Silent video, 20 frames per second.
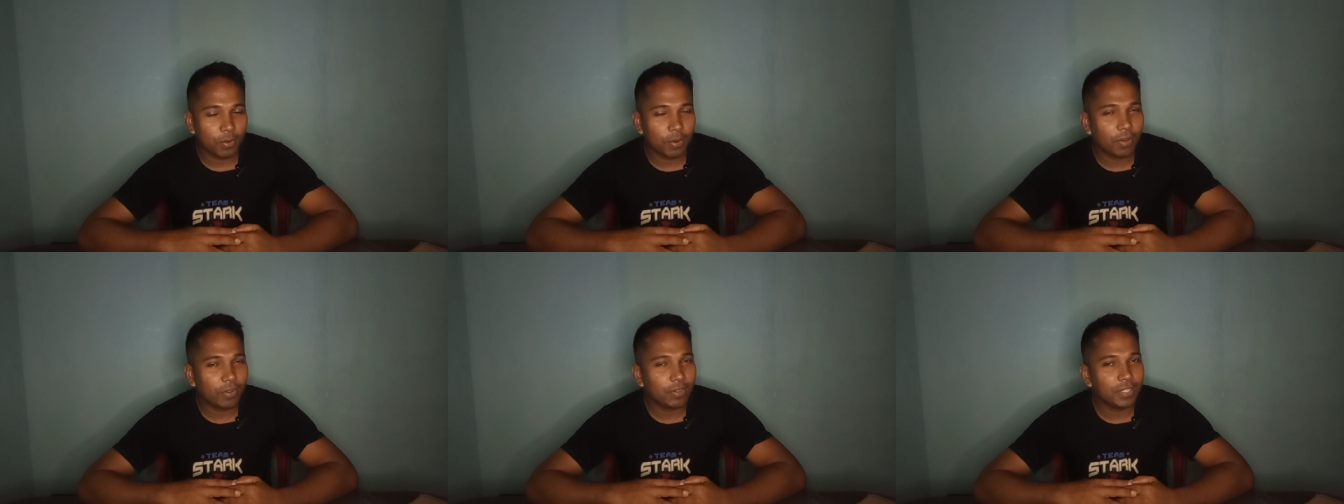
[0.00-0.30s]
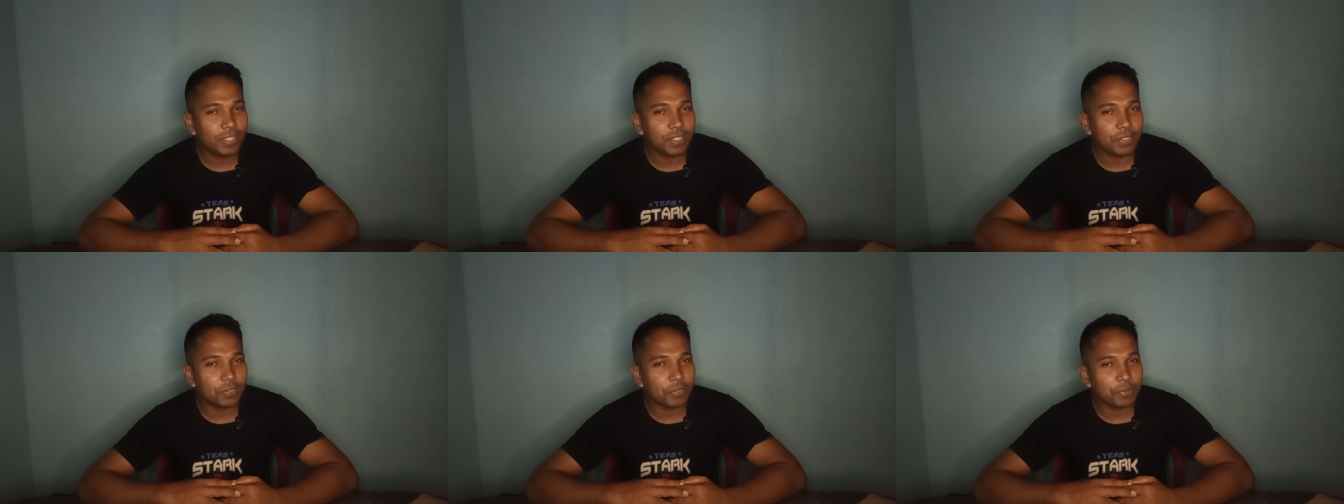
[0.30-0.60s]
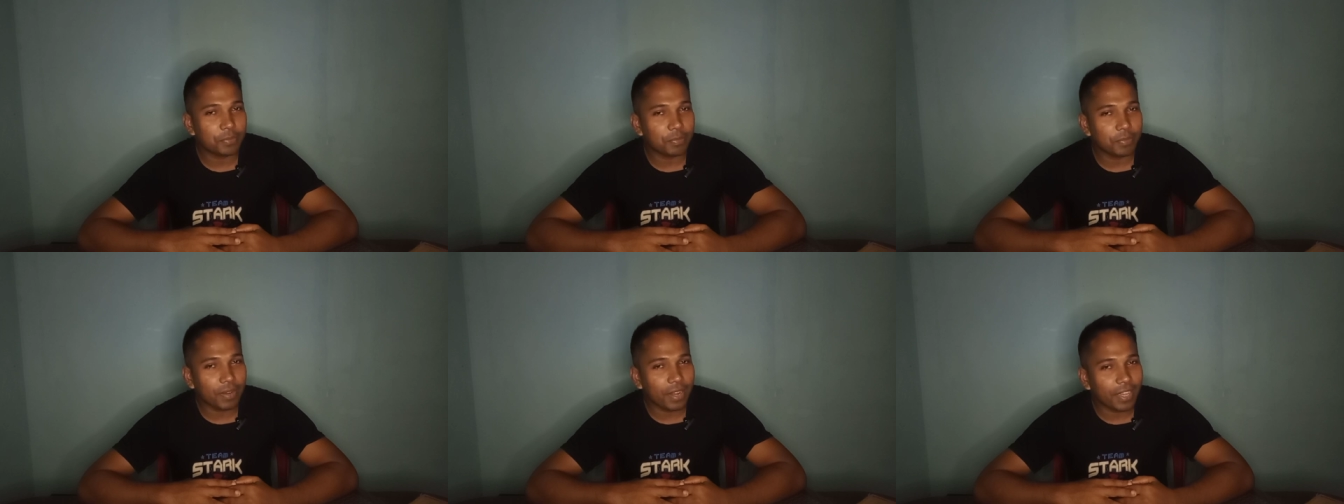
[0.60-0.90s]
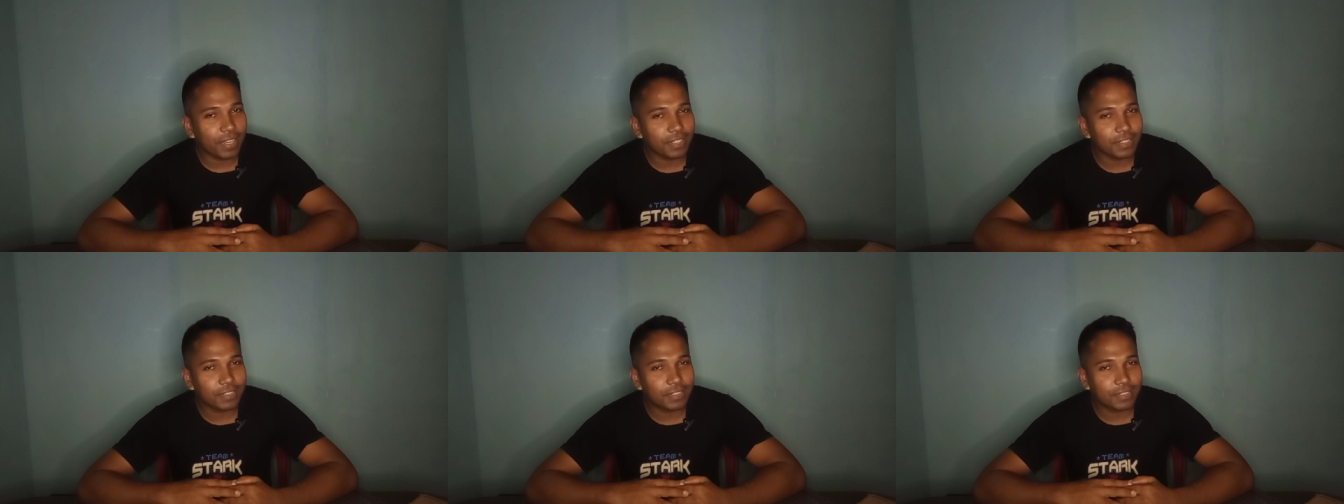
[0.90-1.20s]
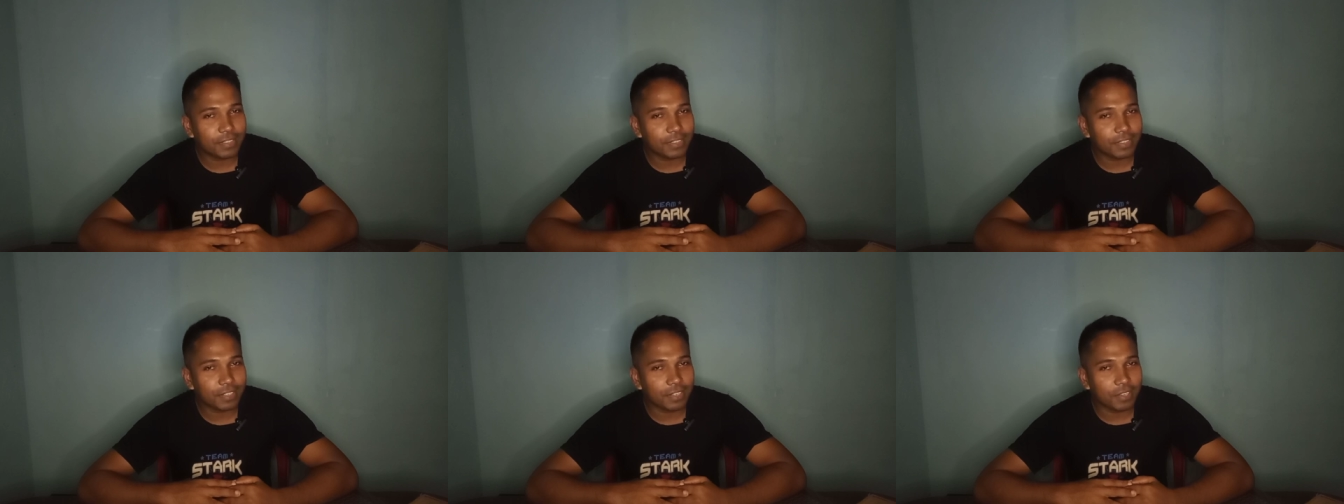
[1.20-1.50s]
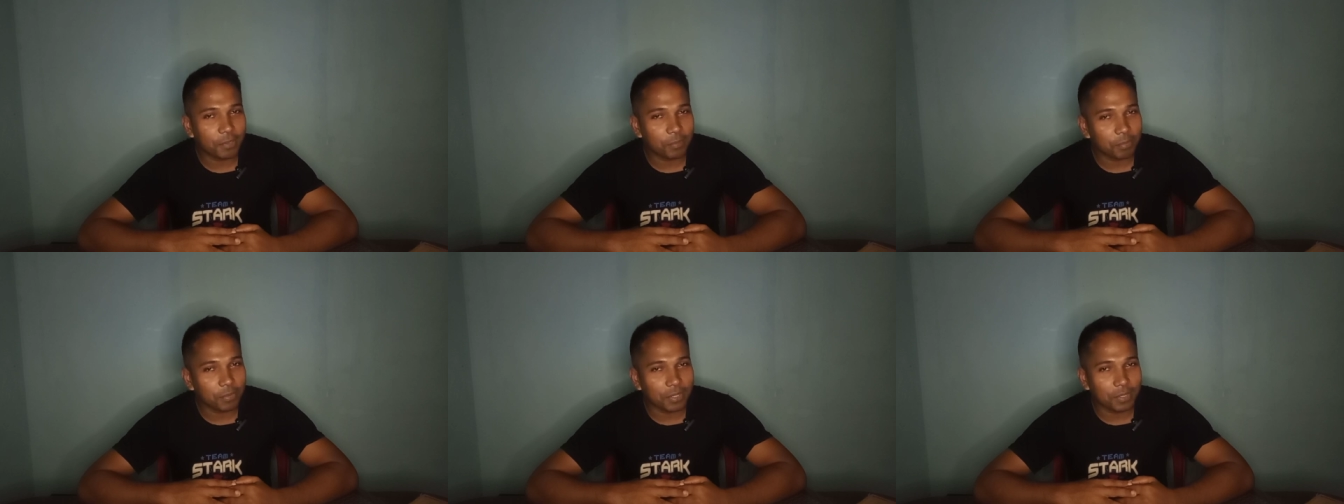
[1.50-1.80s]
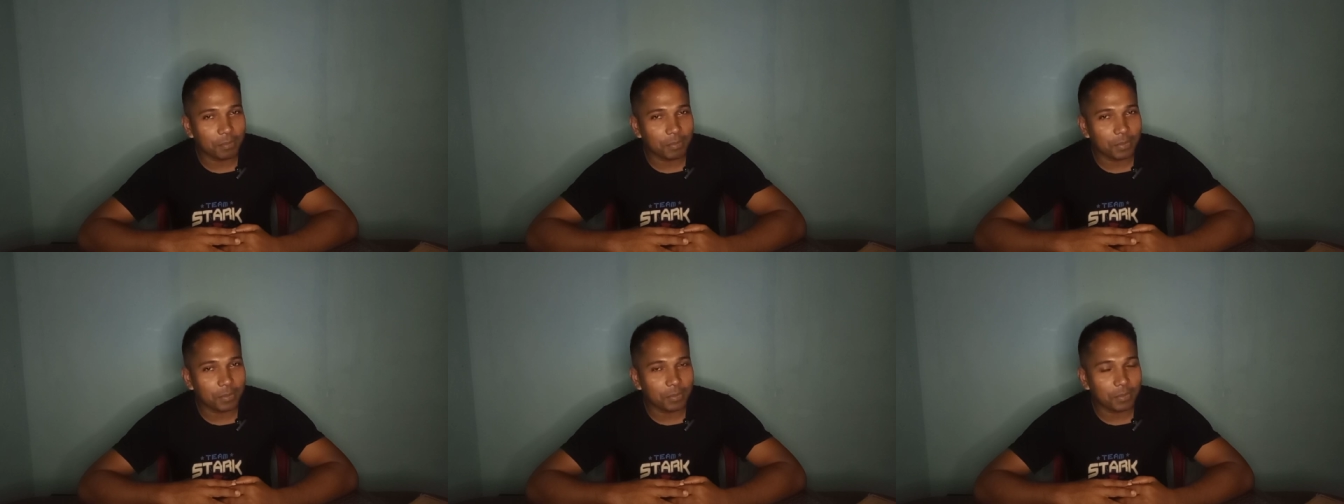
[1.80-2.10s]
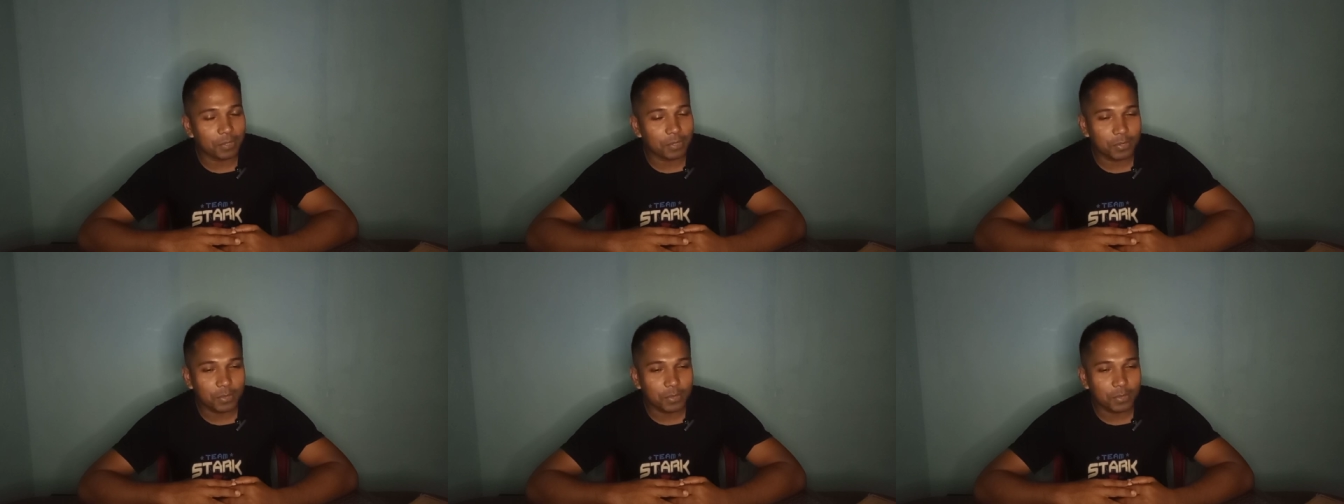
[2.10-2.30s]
what is your price of Redbubble.